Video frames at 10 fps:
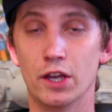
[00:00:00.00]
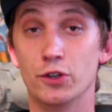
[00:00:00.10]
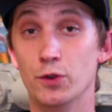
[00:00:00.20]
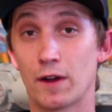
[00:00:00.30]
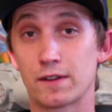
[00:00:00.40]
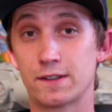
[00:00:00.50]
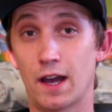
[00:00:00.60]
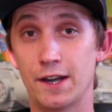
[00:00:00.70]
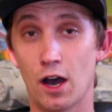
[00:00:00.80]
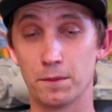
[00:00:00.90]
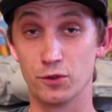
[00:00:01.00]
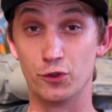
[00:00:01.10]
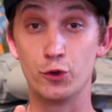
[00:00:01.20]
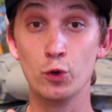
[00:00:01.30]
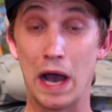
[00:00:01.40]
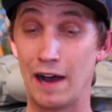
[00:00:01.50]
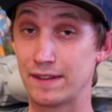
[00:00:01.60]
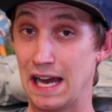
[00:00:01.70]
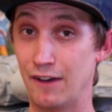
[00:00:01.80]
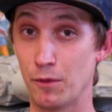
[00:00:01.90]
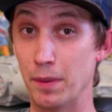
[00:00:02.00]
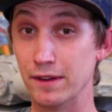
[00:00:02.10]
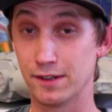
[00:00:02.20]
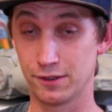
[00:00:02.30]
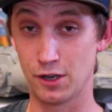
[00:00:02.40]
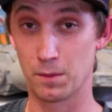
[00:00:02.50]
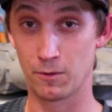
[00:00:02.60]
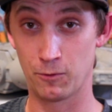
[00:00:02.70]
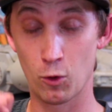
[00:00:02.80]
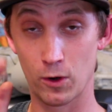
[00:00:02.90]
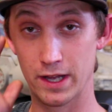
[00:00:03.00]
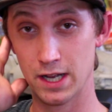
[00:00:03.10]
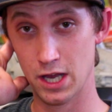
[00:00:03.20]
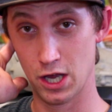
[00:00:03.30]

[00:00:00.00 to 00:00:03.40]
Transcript: You do have to sign up. You do have to have a business number for it.